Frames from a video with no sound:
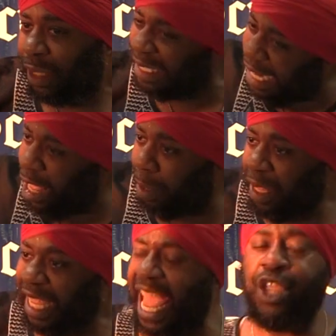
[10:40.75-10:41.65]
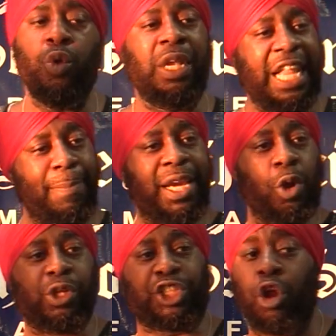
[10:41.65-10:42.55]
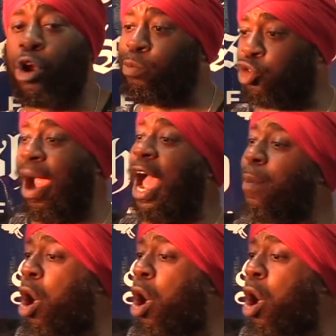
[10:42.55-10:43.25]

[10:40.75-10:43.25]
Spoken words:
Islam? Can you limit or circumscribe